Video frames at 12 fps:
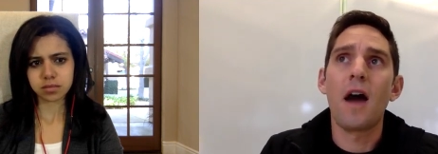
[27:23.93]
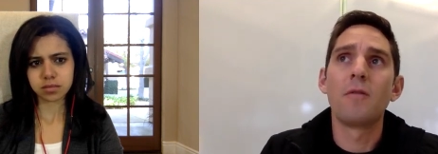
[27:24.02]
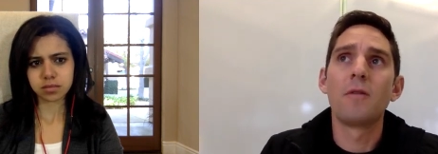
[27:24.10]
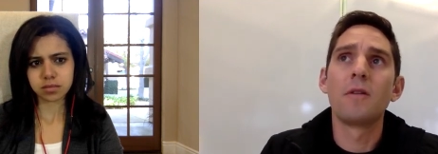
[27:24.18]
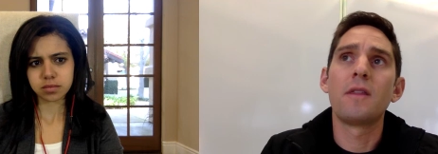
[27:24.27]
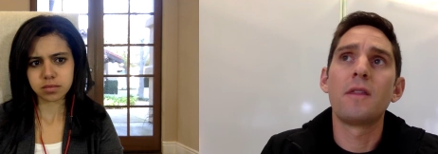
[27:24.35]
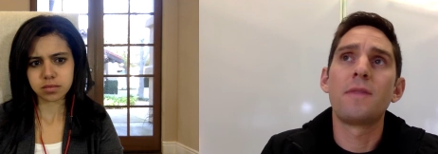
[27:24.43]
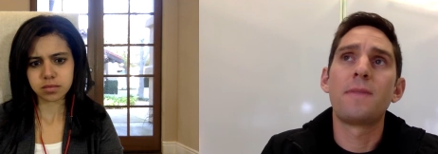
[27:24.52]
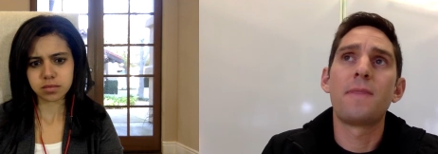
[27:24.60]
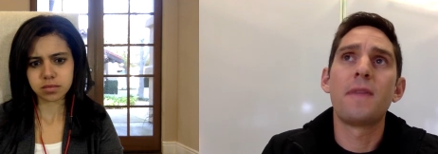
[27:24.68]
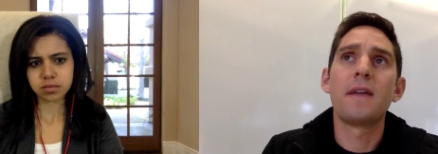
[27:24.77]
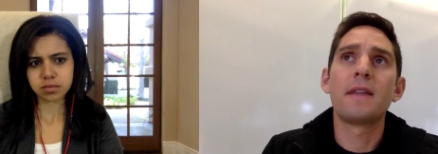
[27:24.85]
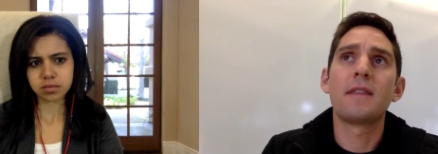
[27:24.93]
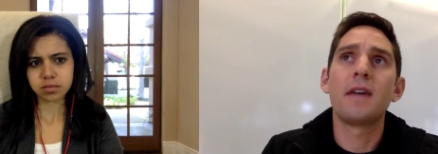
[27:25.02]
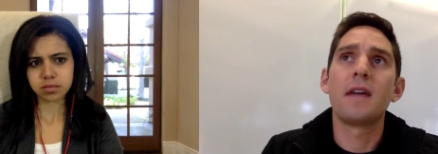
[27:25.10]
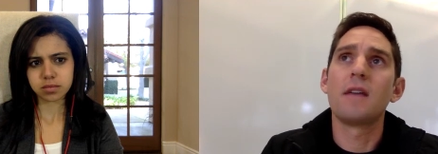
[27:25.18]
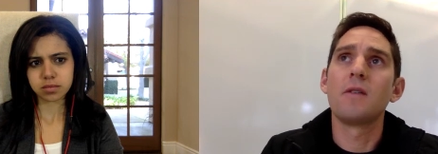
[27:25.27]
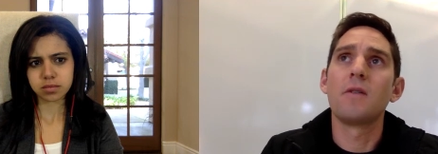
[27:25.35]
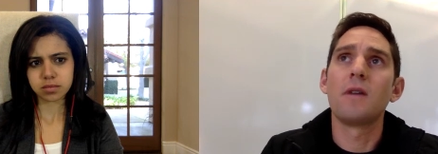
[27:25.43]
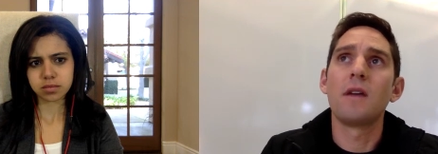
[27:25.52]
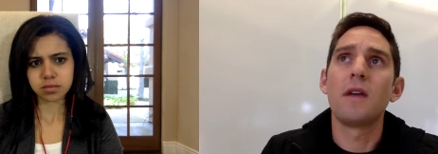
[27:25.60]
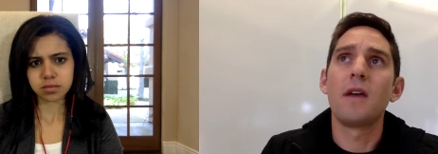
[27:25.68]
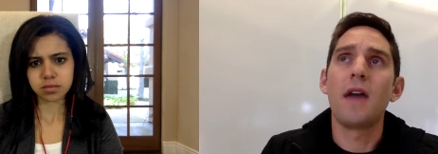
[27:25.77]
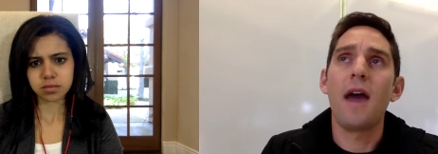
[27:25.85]
Speaker 1: really think that
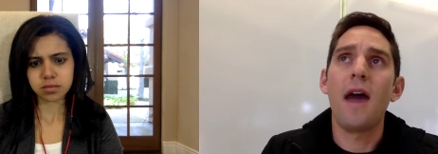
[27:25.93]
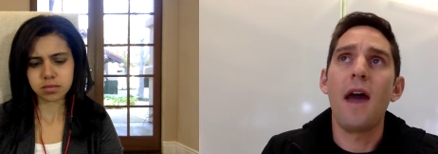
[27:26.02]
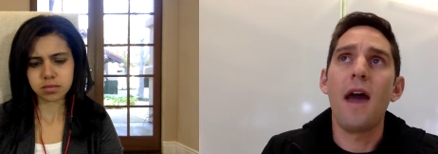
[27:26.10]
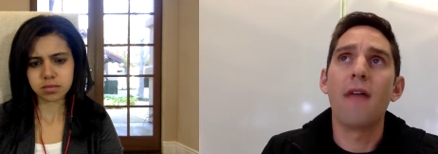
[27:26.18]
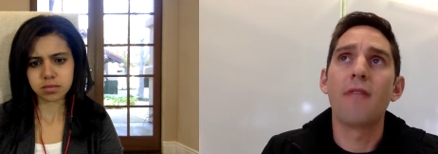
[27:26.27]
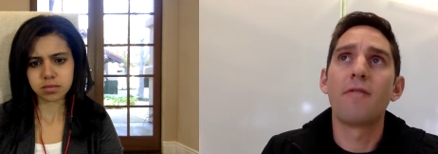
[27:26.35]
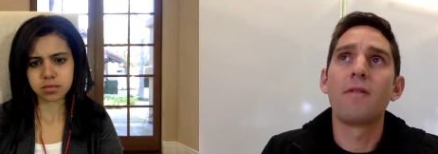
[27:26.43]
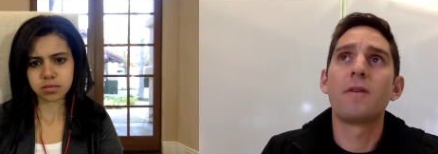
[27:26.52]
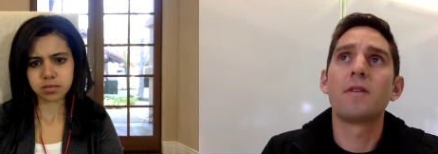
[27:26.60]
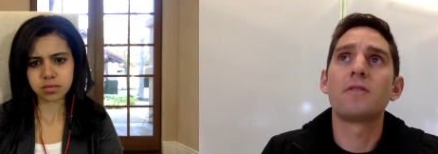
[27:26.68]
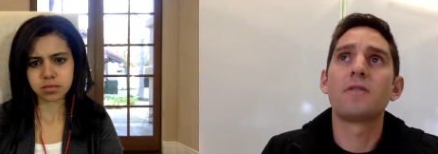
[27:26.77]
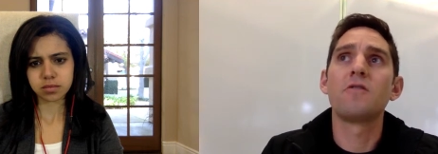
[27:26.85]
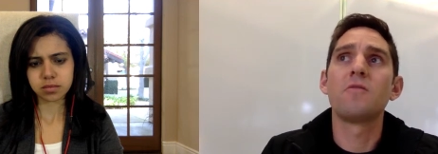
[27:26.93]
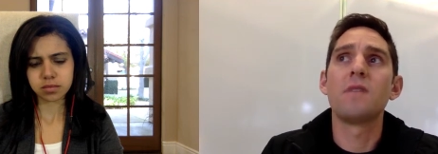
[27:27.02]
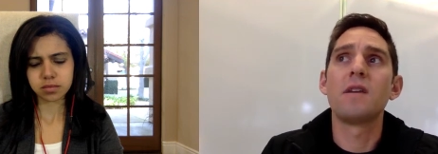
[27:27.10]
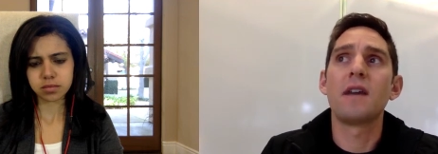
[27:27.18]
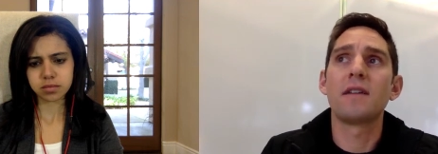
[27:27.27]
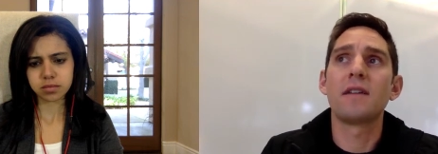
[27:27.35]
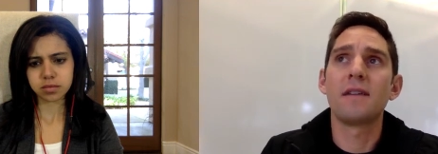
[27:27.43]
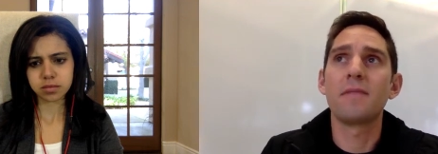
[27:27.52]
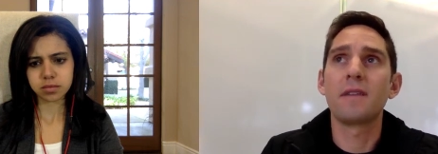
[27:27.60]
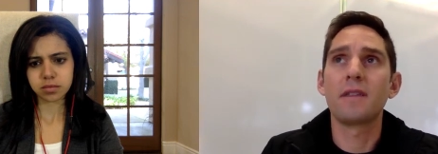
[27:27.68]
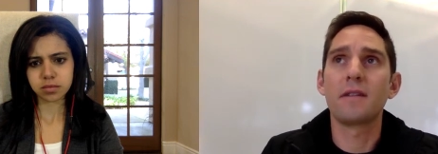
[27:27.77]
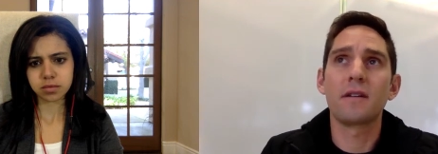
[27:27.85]
every person you meet has
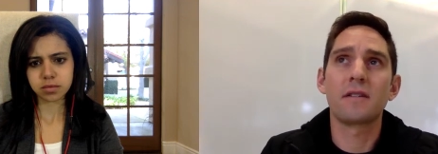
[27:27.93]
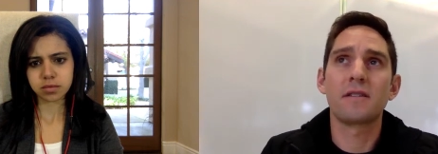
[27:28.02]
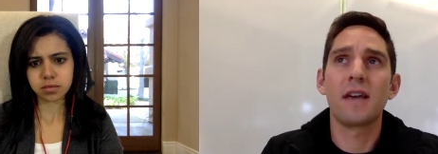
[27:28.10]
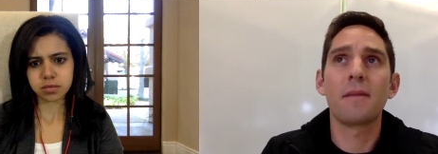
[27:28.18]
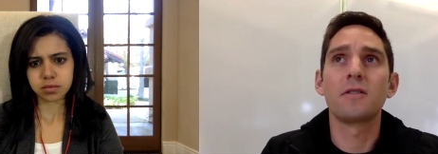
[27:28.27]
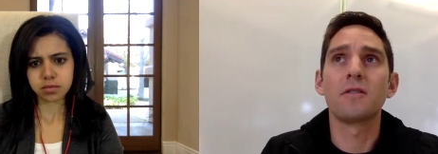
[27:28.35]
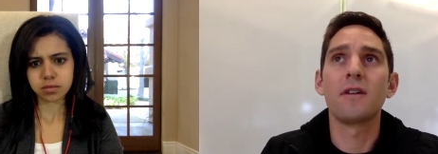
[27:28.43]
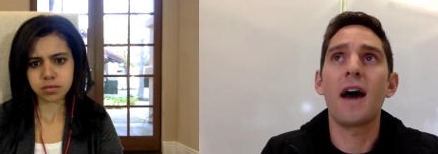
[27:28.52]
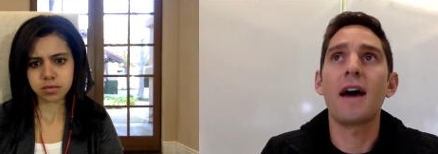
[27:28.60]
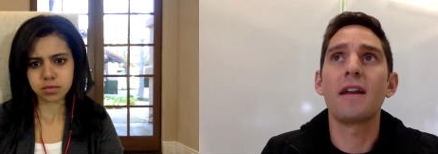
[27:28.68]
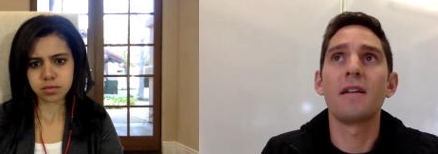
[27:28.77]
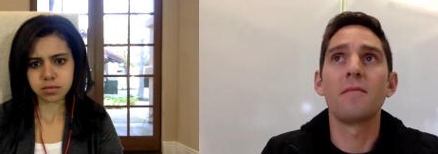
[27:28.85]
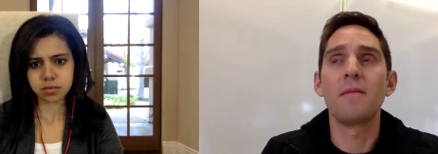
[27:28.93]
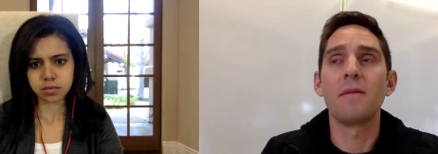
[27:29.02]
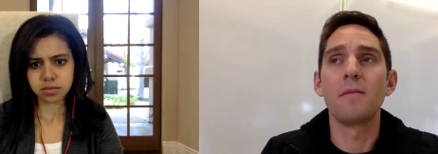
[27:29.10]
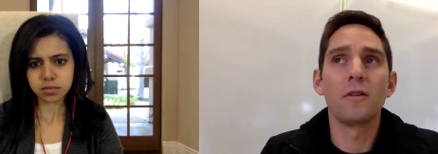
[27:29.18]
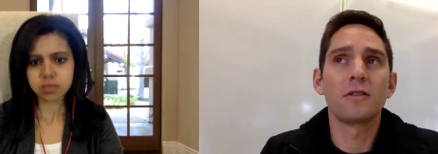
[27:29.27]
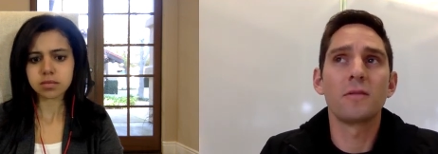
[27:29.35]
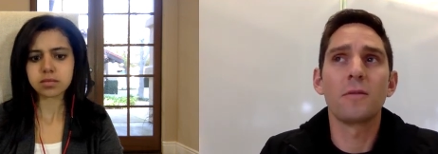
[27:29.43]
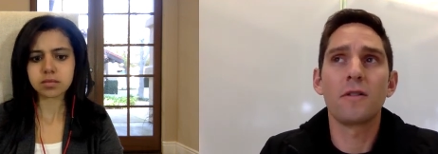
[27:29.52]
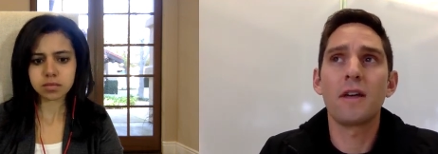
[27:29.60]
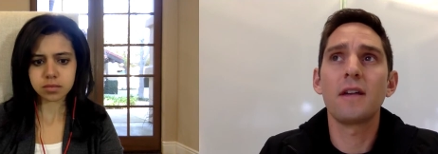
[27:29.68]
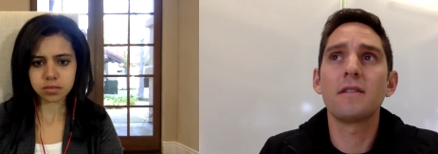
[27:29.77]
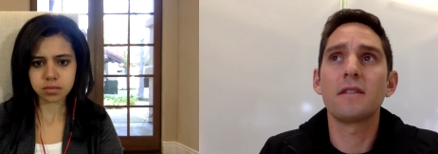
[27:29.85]
something they're exceptional at, and maybe multiple
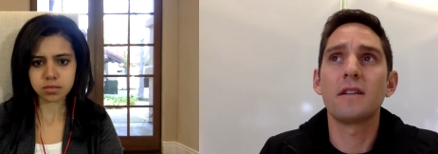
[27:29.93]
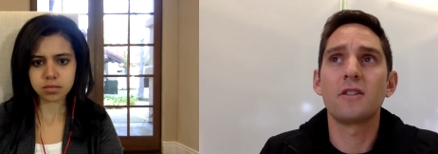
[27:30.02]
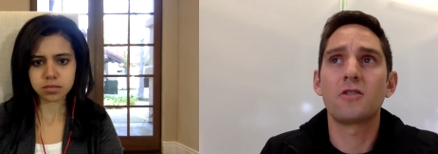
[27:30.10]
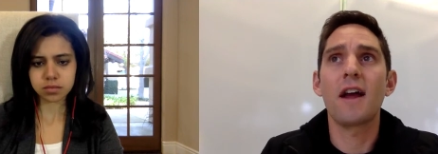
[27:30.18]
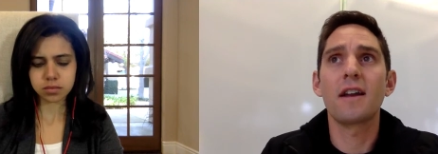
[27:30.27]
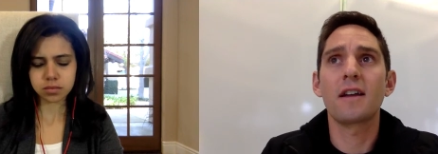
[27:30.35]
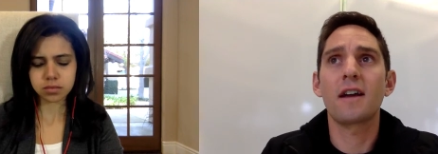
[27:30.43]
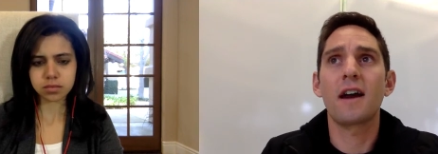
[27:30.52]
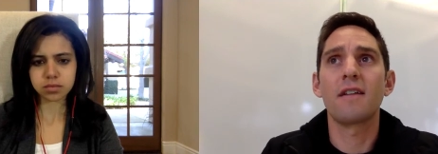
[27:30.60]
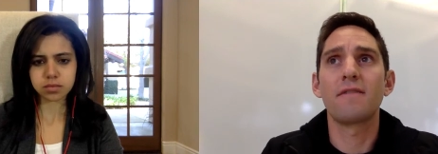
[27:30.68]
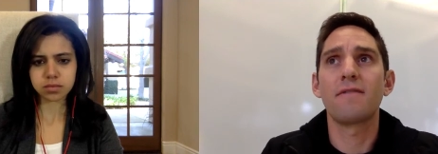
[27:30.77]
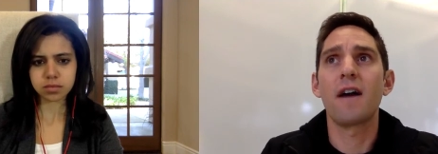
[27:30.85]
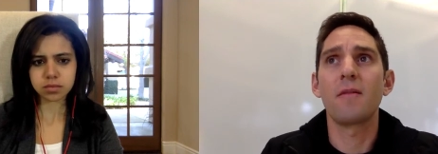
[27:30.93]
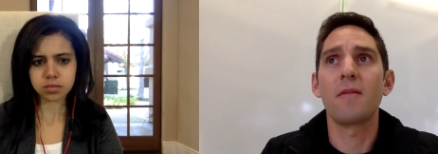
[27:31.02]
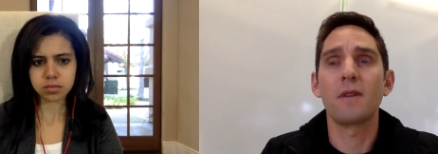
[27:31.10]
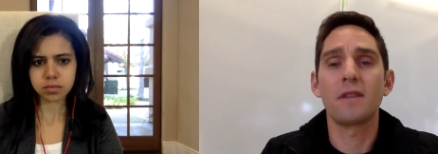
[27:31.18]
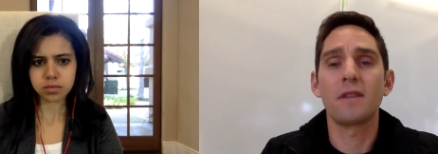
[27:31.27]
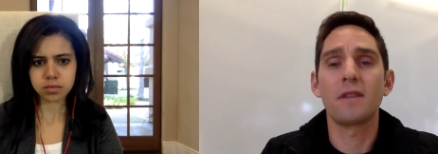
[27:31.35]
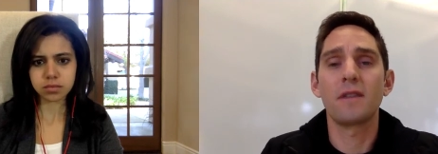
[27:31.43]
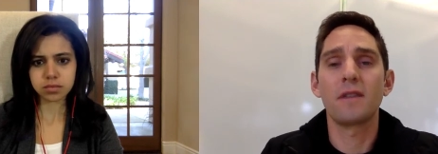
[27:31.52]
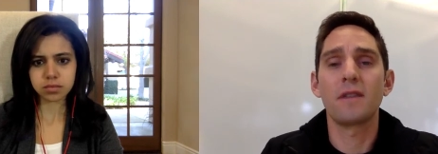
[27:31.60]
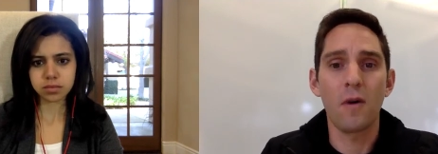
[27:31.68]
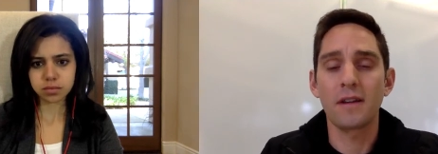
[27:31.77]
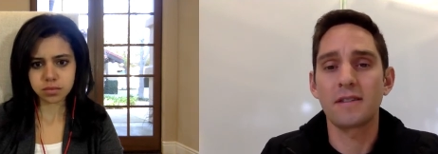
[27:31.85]
things, and it's trying to kind of find what that
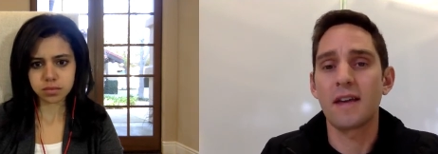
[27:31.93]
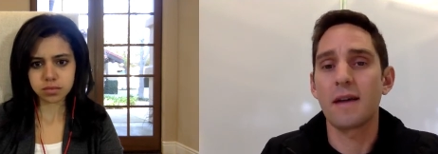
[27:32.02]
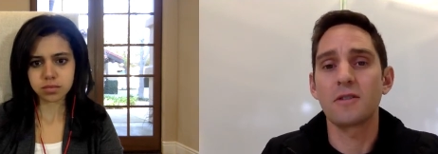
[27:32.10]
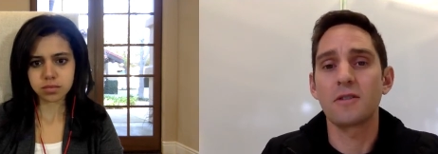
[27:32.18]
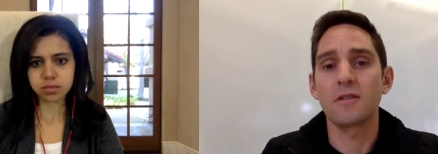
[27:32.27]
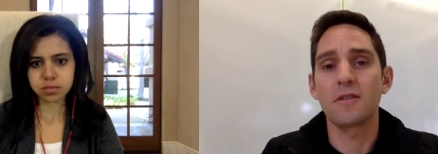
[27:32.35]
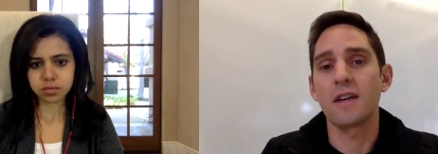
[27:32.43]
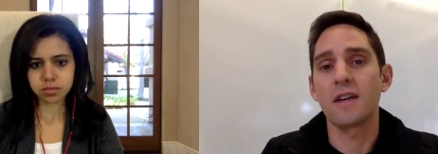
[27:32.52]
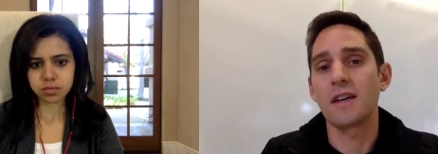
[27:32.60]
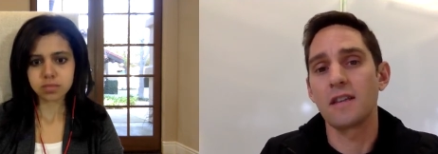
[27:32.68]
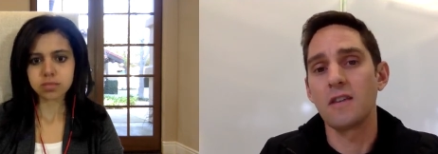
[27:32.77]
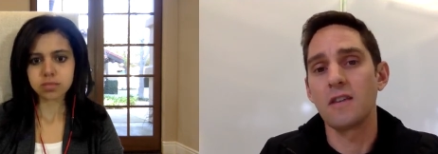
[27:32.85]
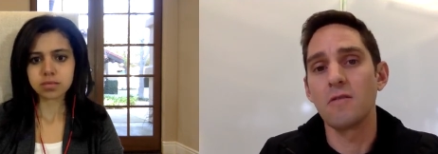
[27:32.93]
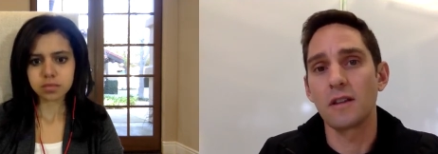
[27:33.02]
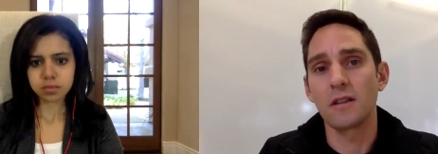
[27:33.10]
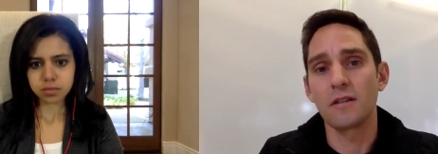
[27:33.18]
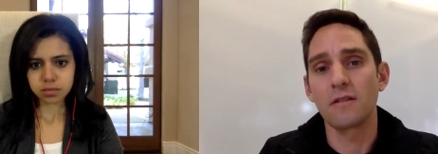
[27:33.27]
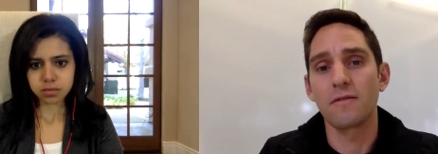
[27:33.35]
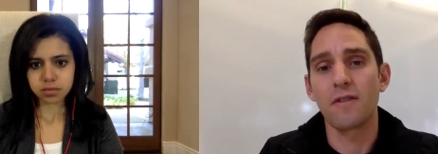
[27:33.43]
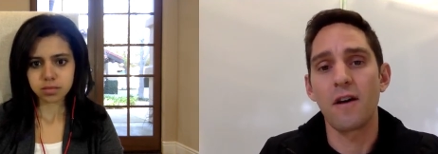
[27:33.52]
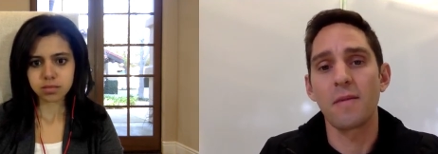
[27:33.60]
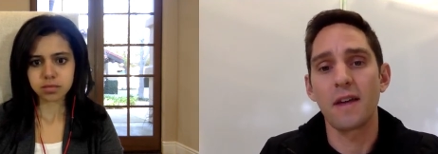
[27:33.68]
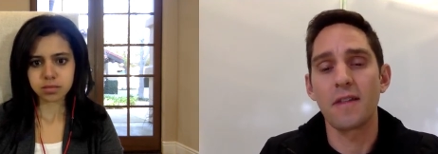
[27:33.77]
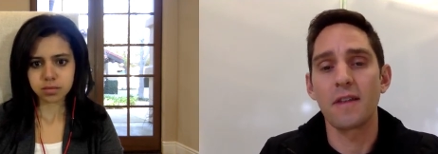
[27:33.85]
one exceptional thing is that you can learn
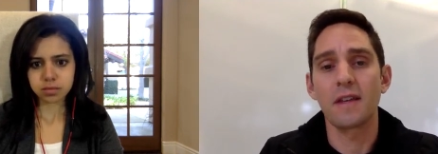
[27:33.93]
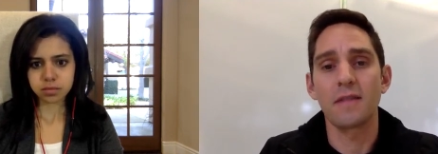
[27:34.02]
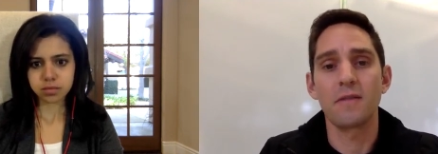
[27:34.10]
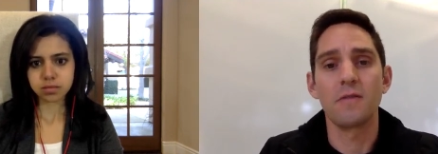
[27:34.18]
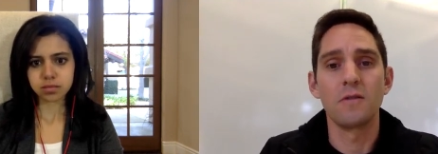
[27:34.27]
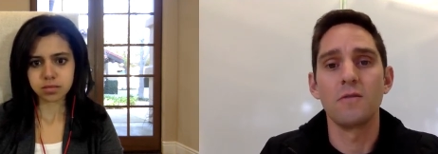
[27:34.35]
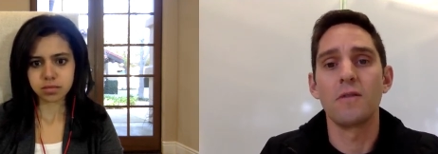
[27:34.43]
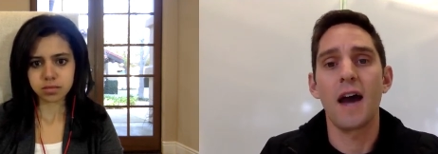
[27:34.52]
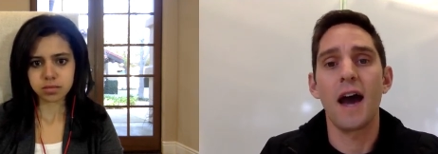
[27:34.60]
from. And I think if you do